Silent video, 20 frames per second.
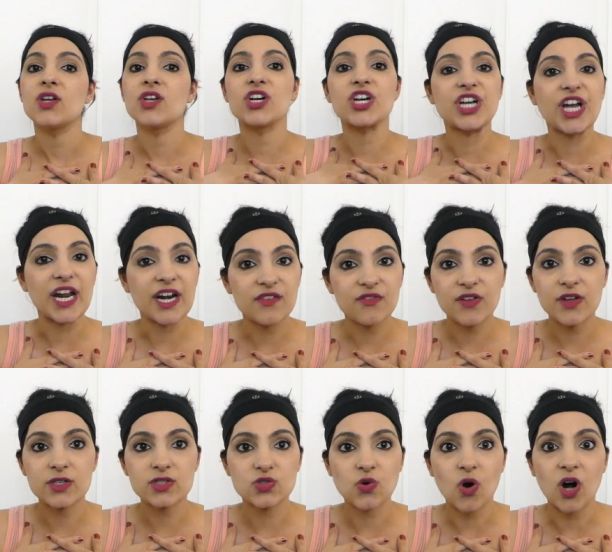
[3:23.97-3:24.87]
You're gonna
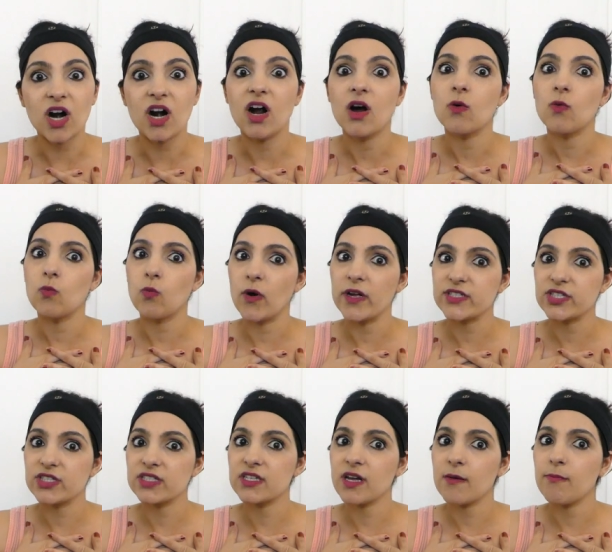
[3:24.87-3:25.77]
feel sore,
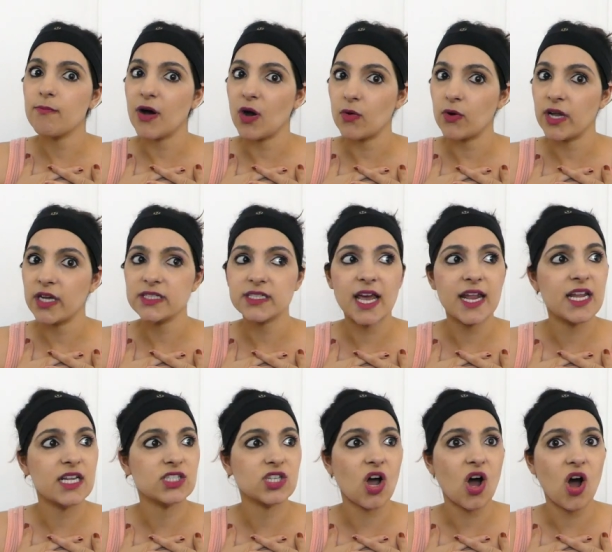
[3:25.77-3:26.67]
which is a bonus, and
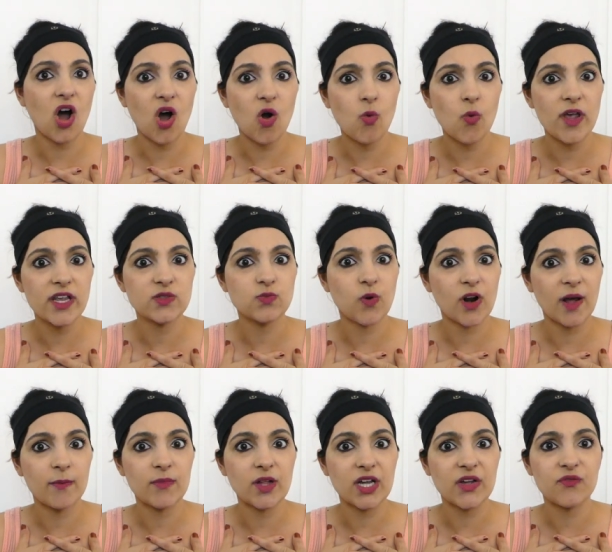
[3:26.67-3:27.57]
it's always what
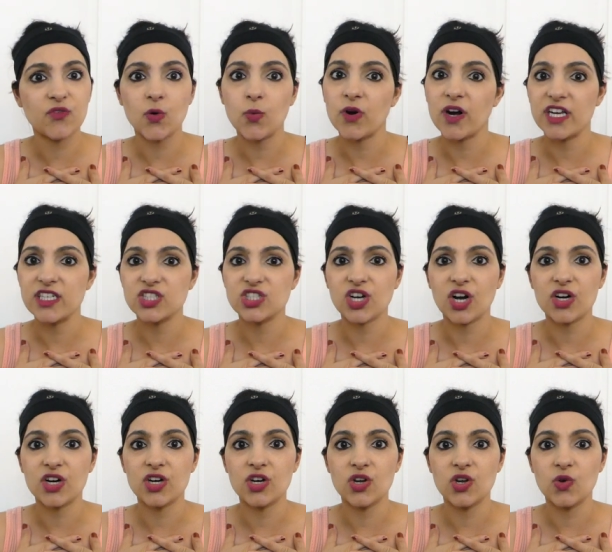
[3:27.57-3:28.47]
I'm looking for when I
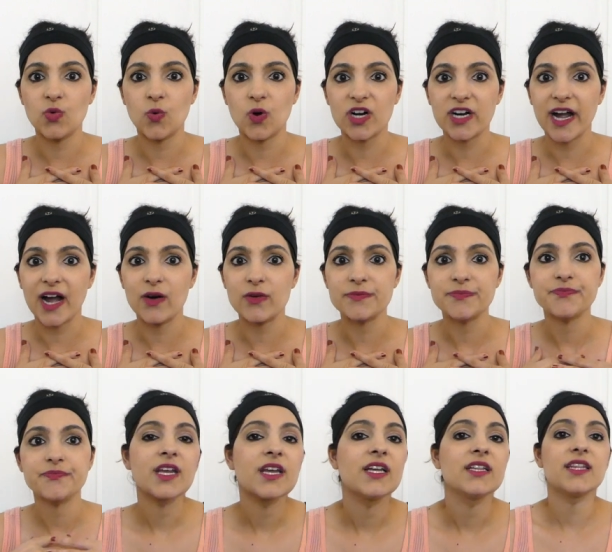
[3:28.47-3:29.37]
start a new workout.
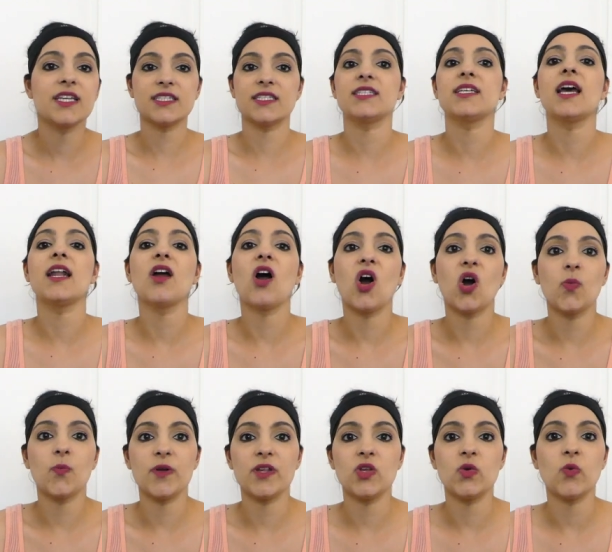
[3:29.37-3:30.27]
This is gonna
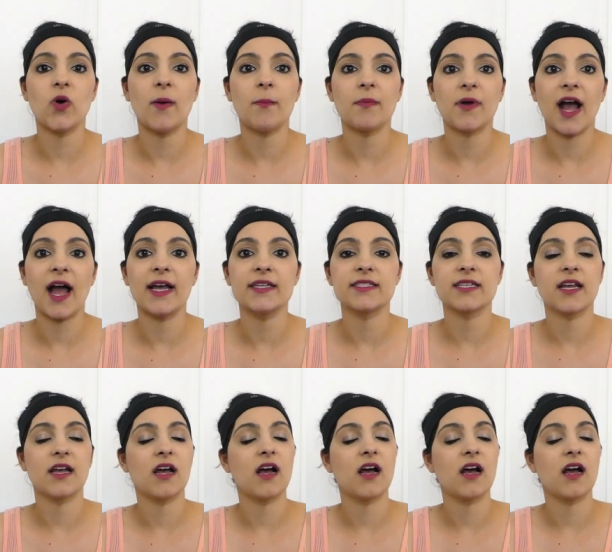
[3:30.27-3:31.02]
open you up, guys.